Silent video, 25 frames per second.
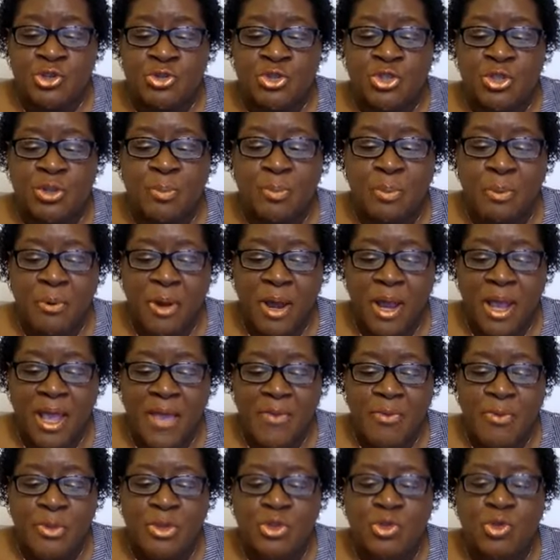you to
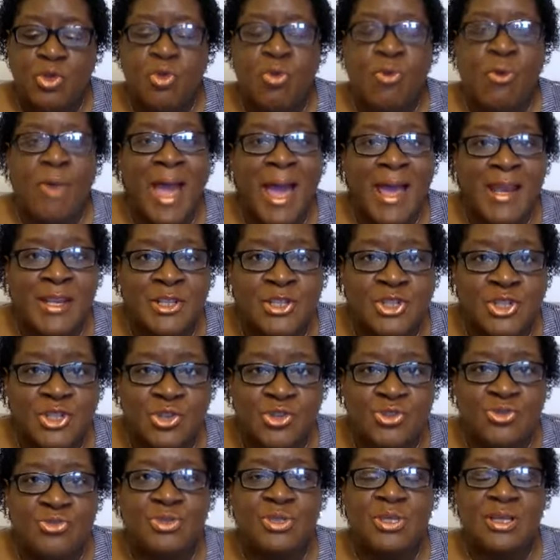pray with
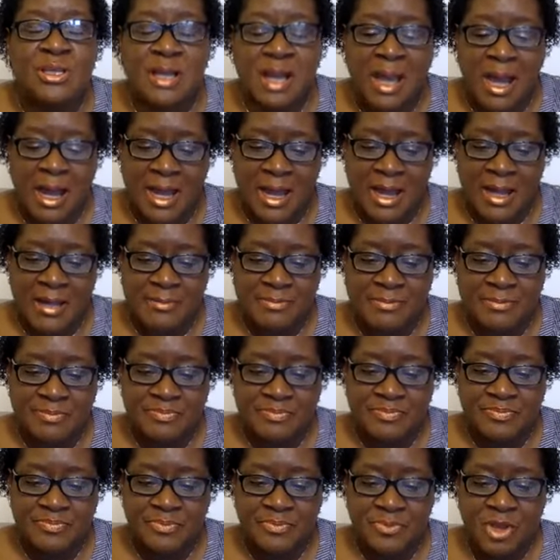gratitude to God.
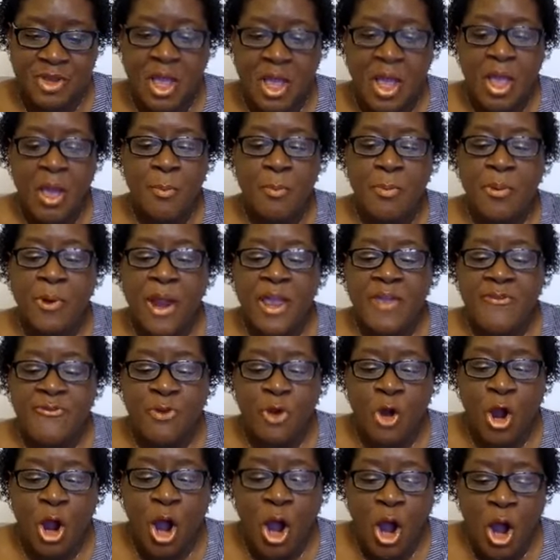Pray
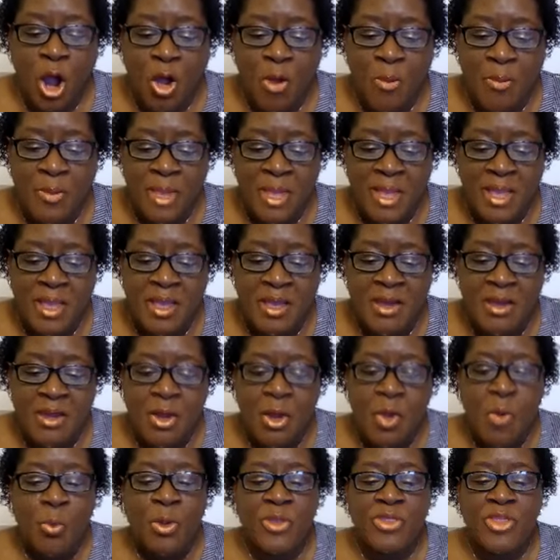for all men
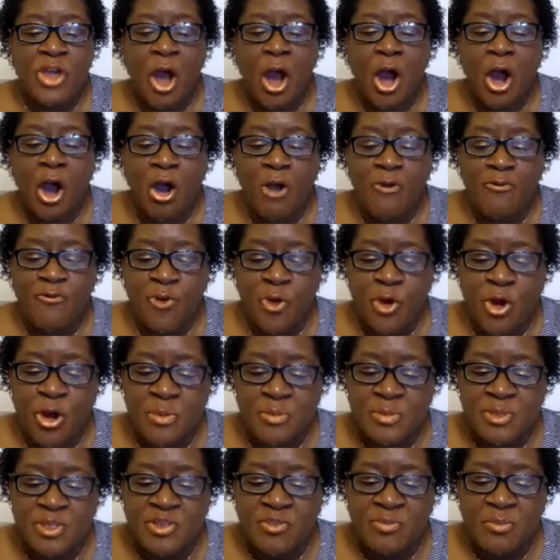with all
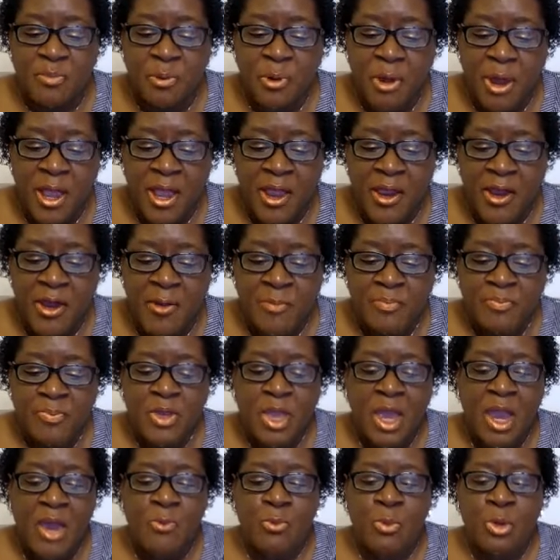forms of prayer
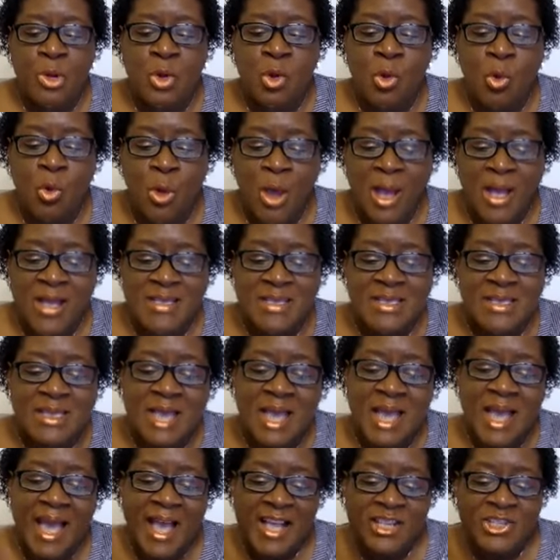and request
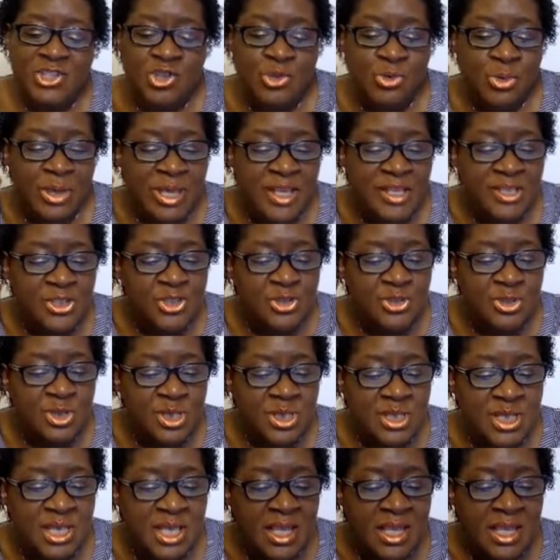as you
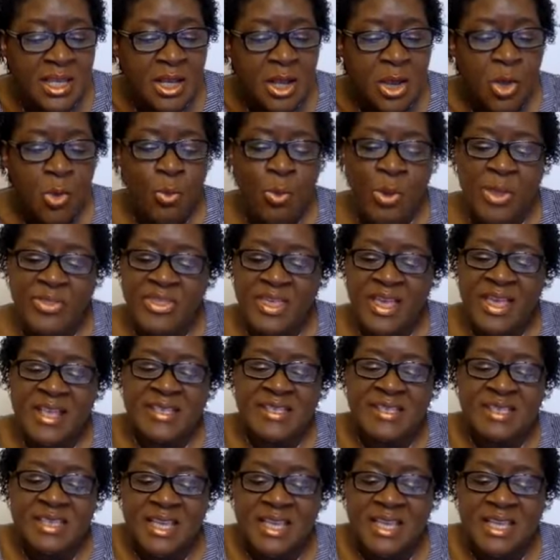intercede with
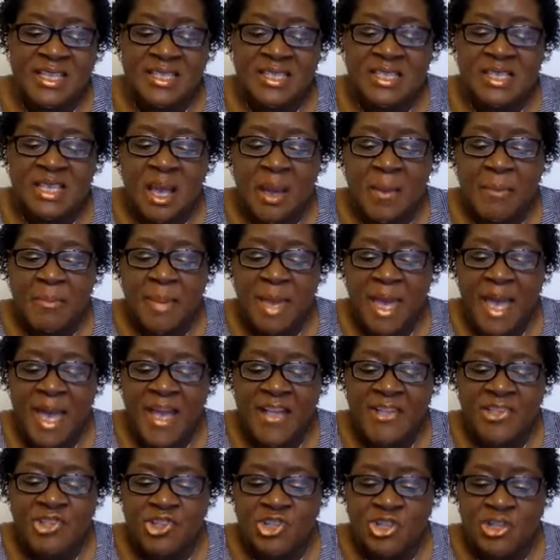intense
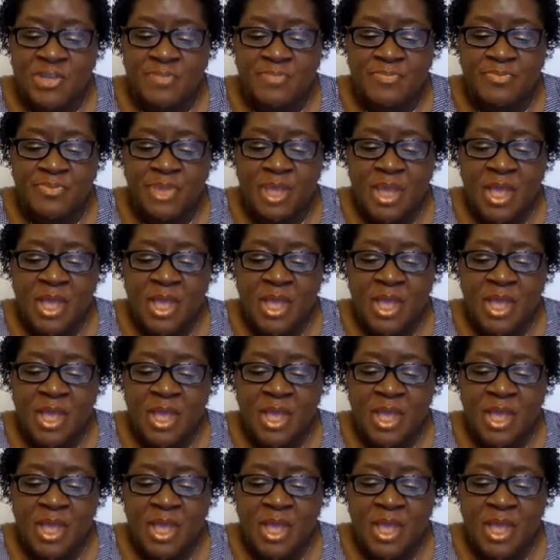passion.